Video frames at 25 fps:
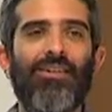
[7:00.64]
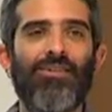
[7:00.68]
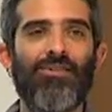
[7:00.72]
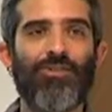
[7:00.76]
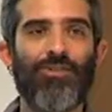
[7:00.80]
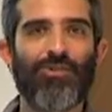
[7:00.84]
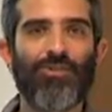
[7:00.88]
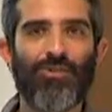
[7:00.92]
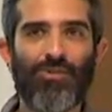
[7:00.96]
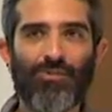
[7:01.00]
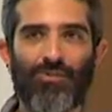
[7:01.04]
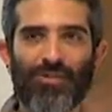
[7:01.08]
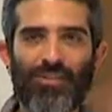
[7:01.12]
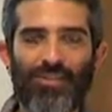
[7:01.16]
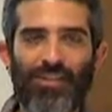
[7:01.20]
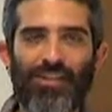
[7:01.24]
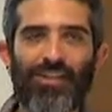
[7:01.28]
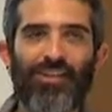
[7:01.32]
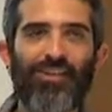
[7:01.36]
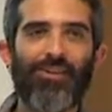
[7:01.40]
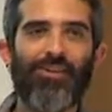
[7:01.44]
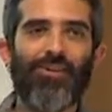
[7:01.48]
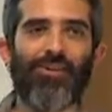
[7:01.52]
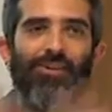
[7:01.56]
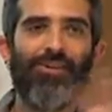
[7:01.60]
So there's a
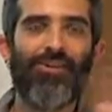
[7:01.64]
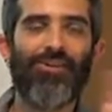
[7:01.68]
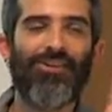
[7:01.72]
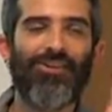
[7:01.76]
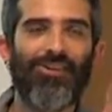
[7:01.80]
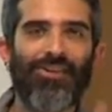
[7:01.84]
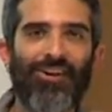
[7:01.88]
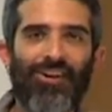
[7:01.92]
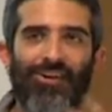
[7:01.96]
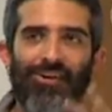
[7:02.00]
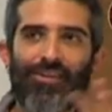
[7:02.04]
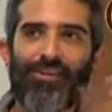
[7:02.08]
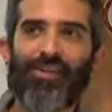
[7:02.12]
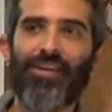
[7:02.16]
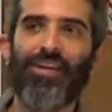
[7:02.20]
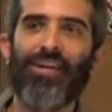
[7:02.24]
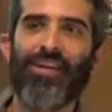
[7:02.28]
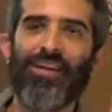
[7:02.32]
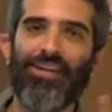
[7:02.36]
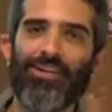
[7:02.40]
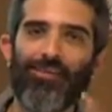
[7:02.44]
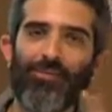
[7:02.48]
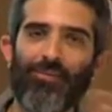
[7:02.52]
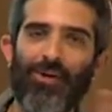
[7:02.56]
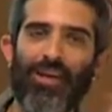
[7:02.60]
particular
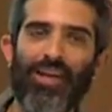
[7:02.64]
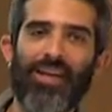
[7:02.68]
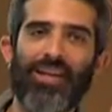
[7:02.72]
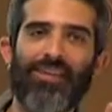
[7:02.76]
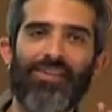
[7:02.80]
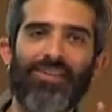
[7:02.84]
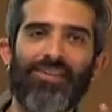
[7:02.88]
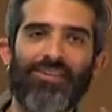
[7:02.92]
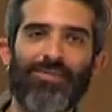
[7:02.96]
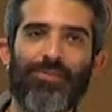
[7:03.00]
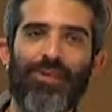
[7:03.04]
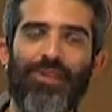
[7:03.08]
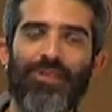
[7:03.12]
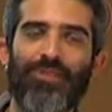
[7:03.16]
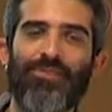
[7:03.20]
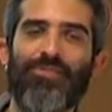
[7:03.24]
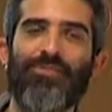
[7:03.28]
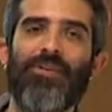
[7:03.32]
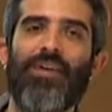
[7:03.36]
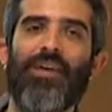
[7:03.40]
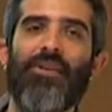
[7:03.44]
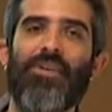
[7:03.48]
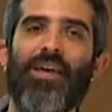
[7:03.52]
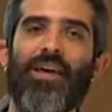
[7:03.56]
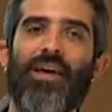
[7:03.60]
arcane way to
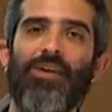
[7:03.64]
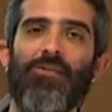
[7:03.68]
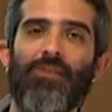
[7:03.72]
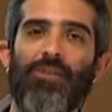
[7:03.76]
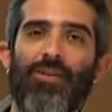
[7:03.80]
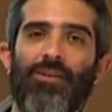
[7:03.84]
specify that.